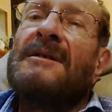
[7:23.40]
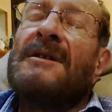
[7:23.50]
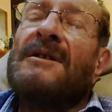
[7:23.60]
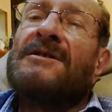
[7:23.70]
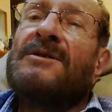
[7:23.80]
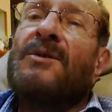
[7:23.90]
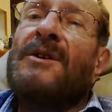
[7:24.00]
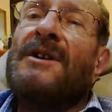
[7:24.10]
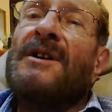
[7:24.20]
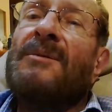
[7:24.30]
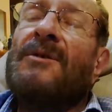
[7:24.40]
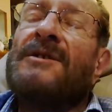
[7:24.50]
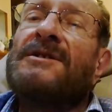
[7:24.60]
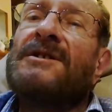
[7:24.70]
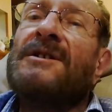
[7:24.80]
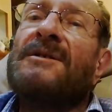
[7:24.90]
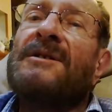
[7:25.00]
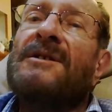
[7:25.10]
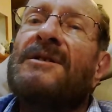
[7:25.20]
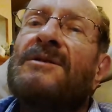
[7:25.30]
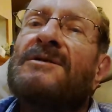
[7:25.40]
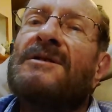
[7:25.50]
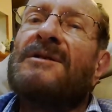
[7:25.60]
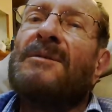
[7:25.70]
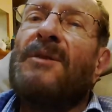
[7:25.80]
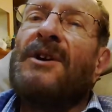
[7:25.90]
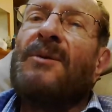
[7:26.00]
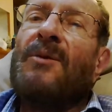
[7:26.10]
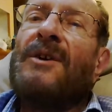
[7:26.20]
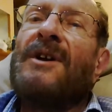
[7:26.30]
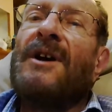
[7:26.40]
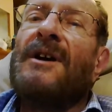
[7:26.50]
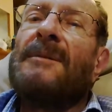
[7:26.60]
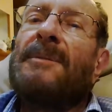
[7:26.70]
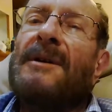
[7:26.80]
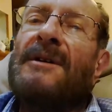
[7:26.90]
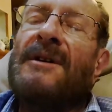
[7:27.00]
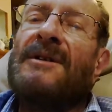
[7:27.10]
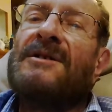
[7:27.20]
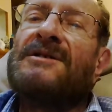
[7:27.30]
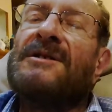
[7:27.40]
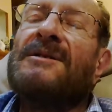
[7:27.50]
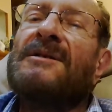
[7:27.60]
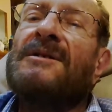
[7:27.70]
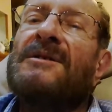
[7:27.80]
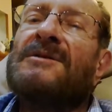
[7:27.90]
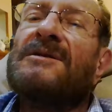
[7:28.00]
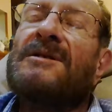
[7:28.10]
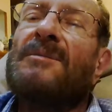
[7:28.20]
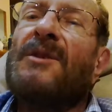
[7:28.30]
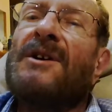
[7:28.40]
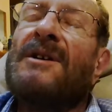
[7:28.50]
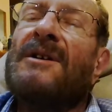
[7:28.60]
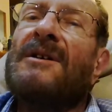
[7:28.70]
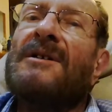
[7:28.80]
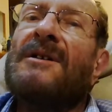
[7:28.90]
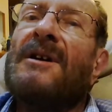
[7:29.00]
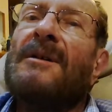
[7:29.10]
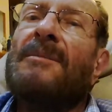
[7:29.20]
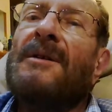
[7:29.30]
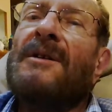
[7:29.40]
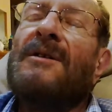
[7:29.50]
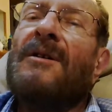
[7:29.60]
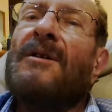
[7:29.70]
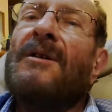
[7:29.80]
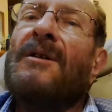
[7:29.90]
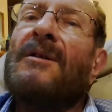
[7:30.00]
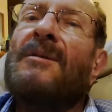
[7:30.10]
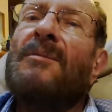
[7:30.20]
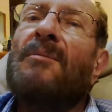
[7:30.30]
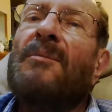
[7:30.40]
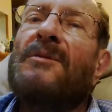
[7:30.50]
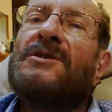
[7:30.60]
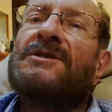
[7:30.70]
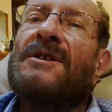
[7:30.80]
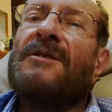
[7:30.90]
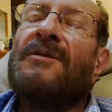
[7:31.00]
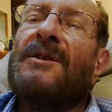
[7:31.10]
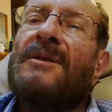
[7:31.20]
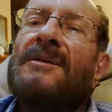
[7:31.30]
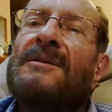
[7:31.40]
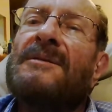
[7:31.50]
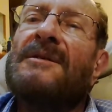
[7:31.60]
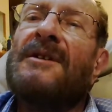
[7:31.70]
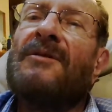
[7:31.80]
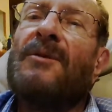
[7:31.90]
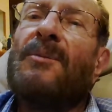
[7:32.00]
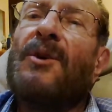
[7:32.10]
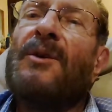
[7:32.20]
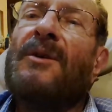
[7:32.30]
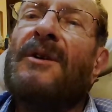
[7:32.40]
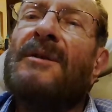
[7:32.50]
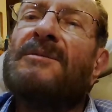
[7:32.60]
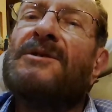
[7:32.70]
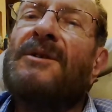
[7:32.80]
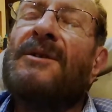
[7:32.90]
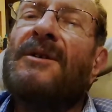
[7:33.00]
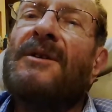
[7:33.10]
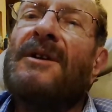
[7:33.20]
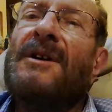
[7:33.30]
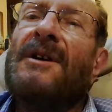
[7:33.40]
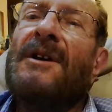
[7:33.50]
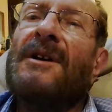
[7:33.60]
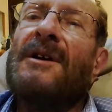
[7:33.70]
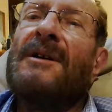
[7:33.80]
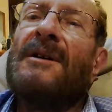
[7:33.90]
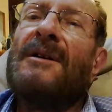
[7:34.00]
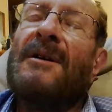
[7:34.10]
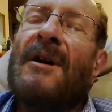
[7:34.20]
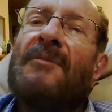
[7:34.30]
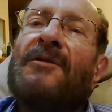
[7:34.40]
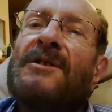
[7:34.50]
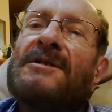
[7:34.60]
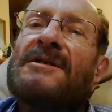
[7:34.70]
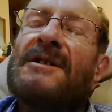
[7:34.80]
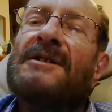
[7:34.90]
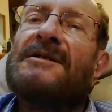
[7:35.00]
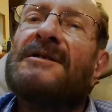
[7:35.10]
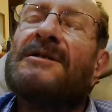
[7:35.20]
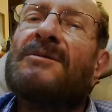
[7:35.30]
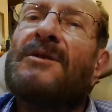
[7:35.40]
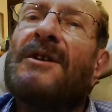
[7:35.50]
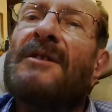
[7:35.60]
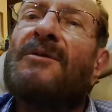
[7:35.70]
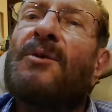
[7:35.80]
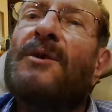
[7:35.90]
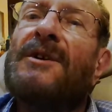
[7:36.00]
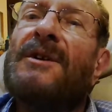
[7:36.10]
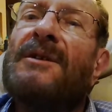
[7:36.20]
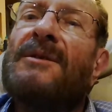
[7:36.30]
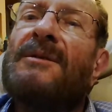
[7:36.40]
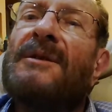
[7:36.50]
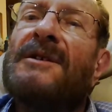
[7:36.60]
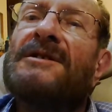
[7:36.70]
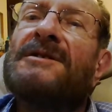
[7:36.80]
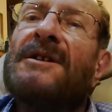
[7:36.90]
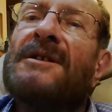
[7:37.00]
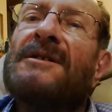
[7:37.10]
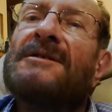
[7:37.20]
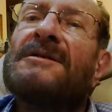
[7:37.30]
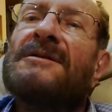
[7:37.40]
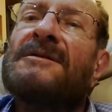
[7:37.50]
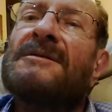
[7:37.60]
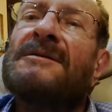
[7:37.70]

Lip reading: Consequently, one cell can use it to make one type, and another cell can use it to make another type. And there are several different programs on our DNA, obviously, since we have 23 sets